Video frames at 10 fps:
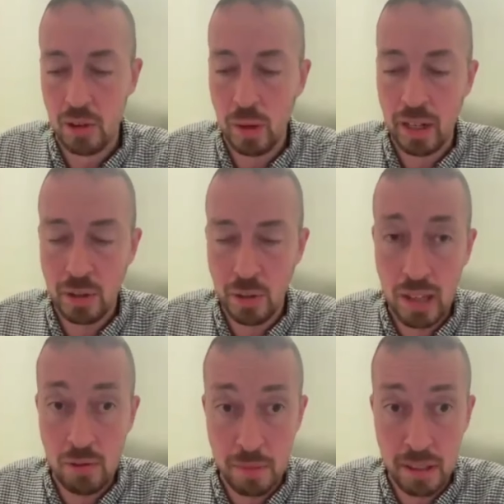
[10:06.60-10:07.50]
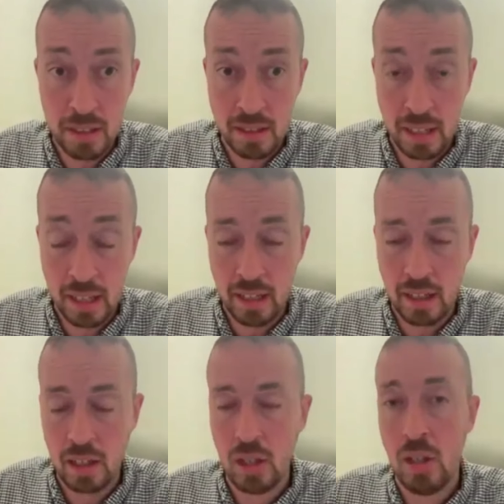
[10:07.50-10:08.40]
the way to do that would be to
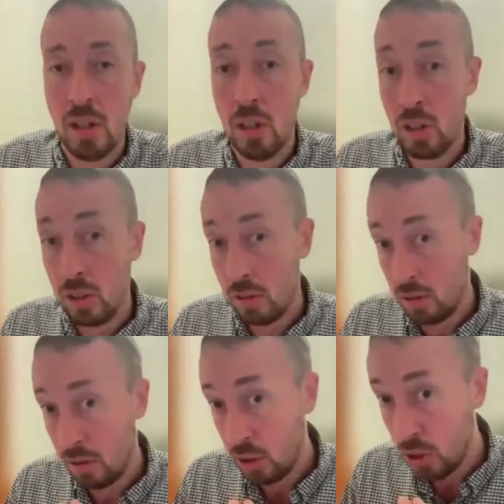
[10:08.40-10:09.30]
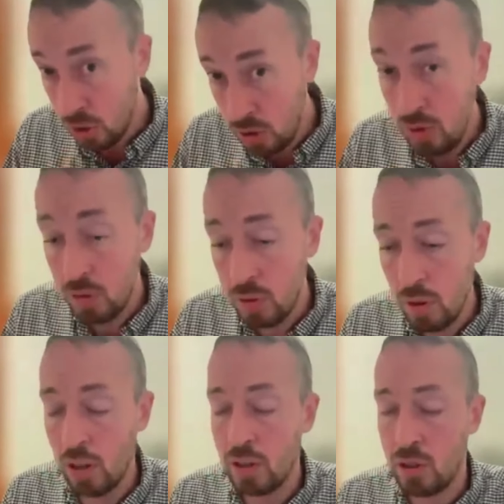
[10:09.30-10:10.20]
say,
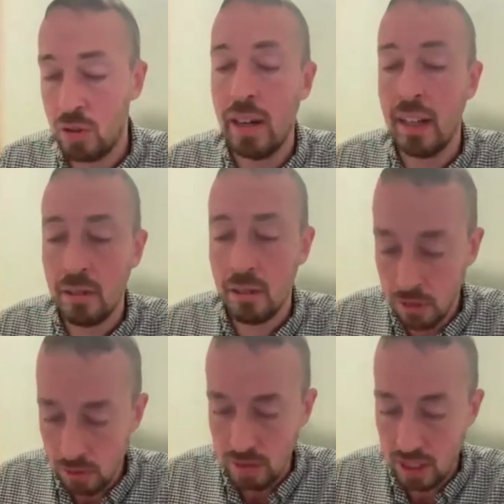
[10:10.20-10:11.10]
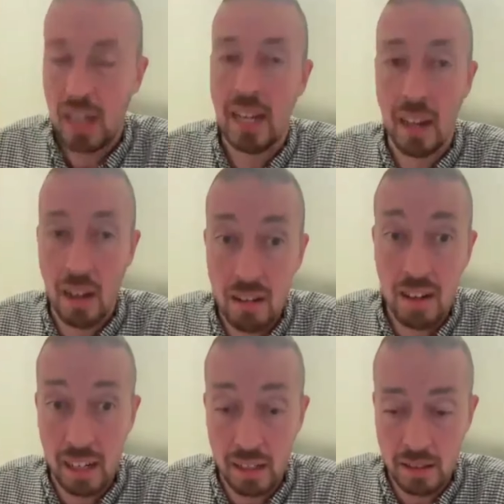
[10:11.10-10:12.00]
you are trying to tie our
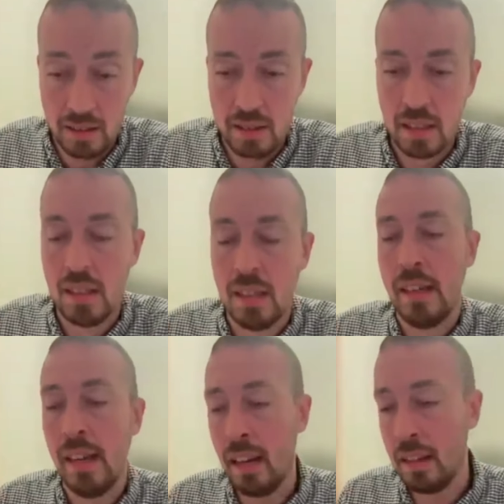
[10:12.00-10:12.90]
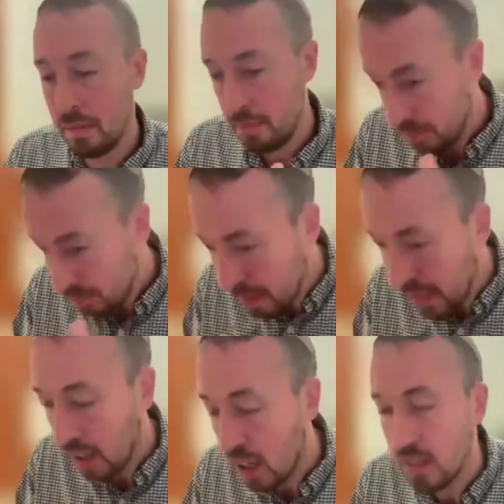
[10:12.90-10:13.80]
hands and
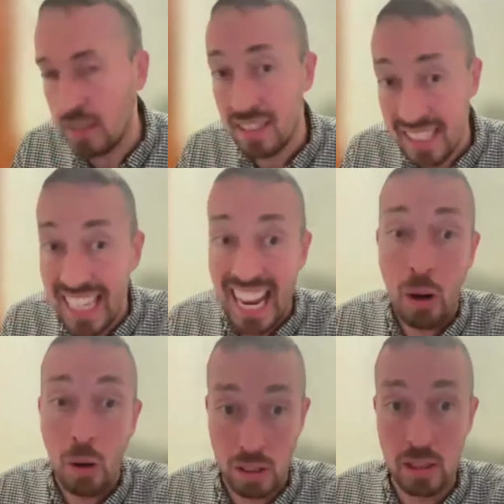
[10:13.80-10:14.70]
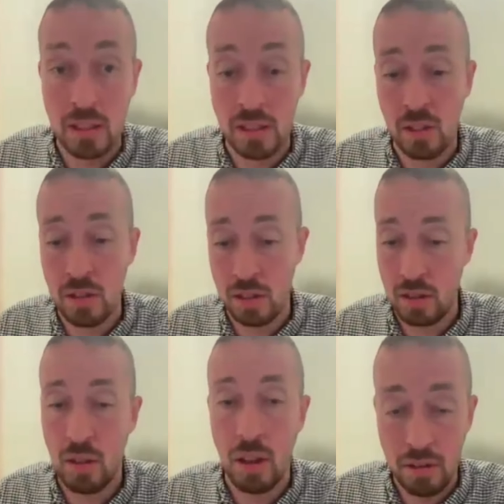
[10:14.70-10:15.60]
make us send our sons to the
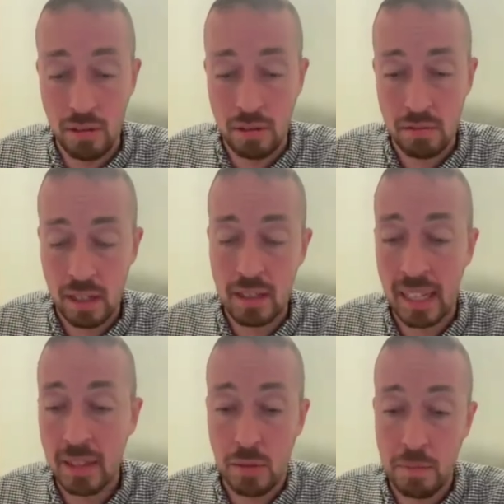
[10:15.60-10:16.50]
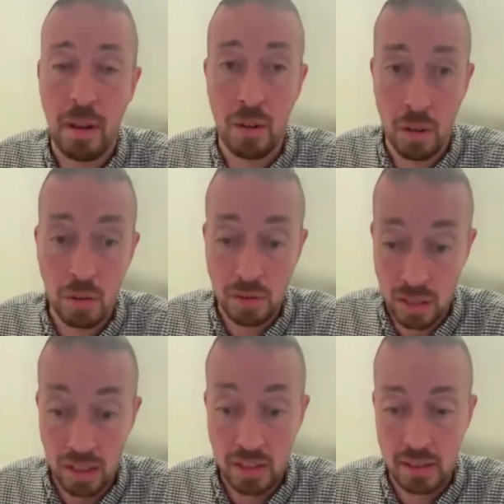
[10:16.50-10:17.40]
slaughter, right? That's what Pharaoh
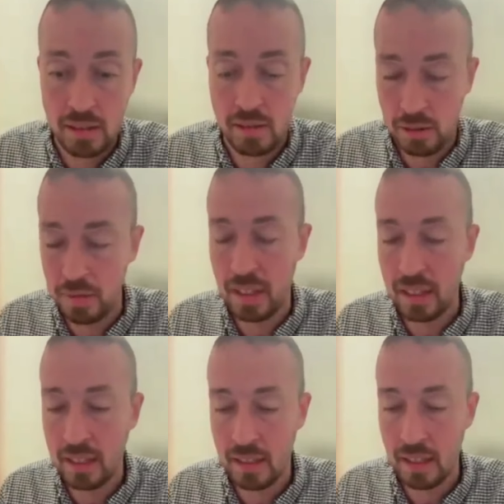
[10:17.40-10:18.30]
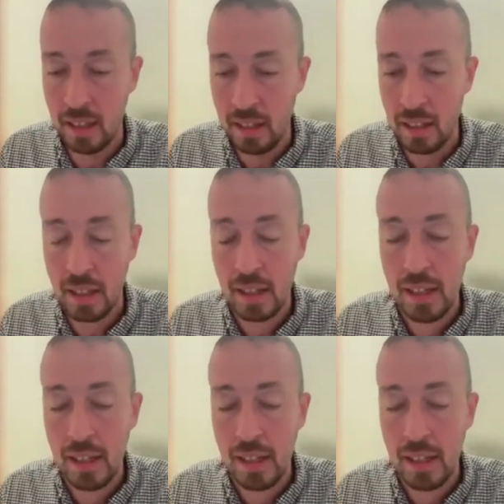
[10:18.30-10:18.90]
does to Bnei Israel.